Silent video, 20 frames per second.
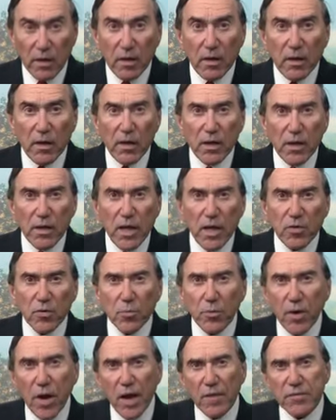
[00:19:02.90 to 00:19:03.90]
In another
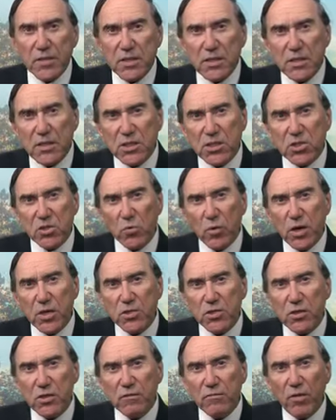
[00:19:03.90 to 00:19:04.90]
privacy
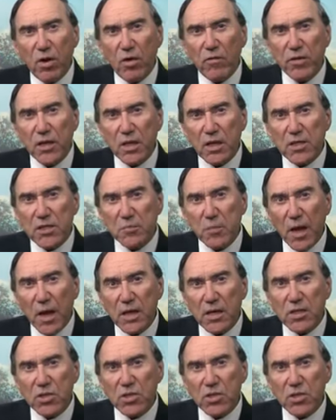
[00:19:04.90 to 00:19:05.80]
situation involving a Spanish